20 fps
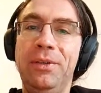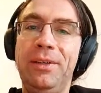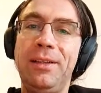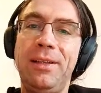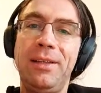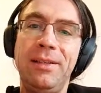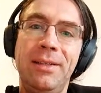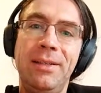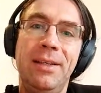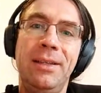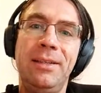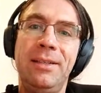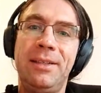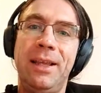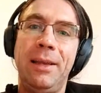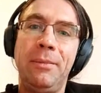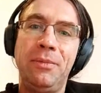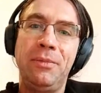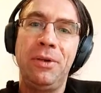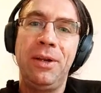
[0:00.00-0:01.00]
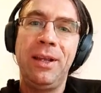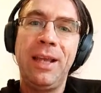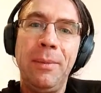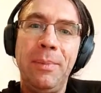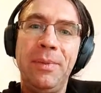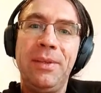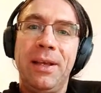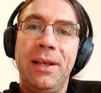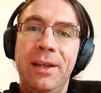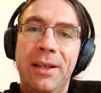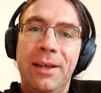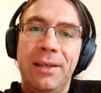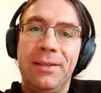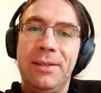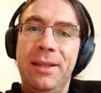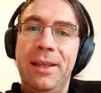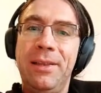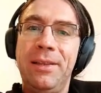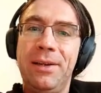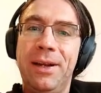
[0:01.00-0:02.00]
point that it's time to
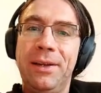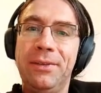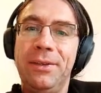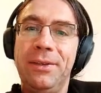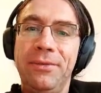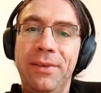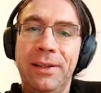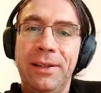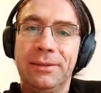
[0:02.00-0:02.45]
recapitalize and run the